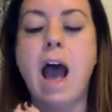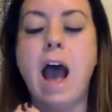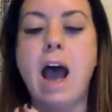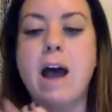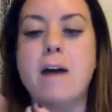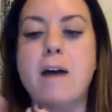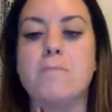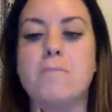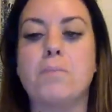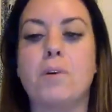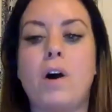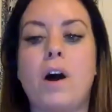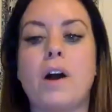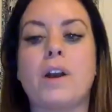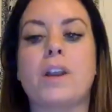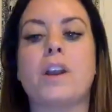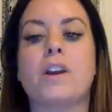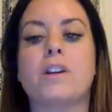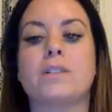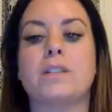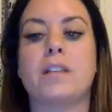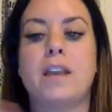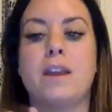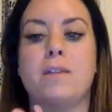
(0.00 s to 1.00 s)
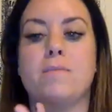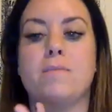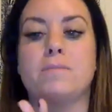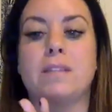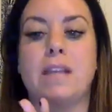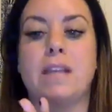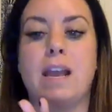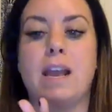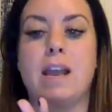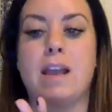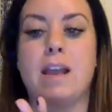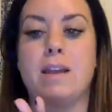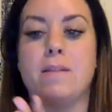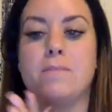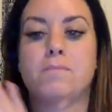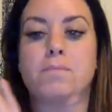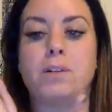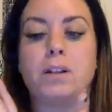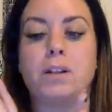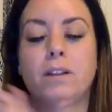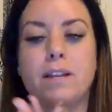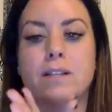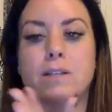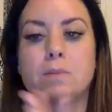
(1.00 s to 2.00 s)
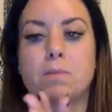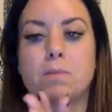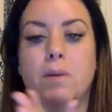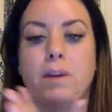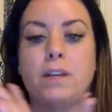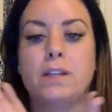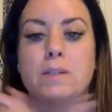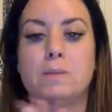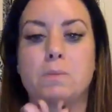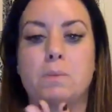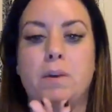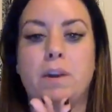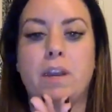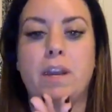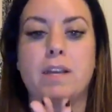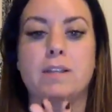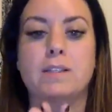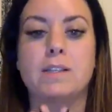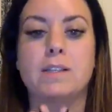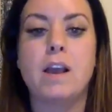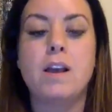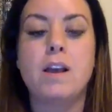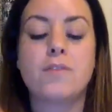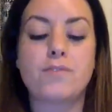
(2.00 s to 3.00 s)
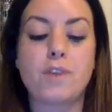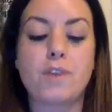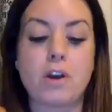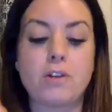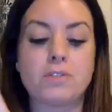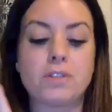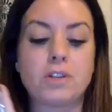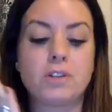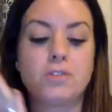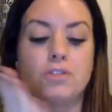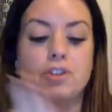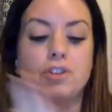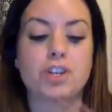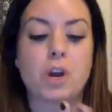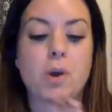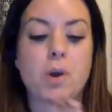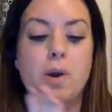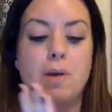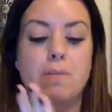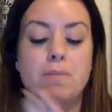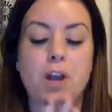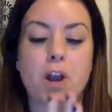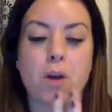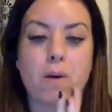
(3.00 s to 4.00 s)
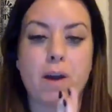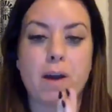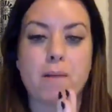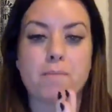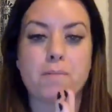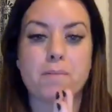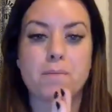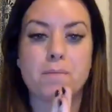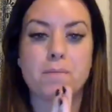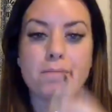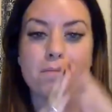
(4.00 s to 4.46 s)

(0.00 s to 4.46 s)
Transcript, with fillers: Um, plug your teams in, please, please, please. Those who show up go up.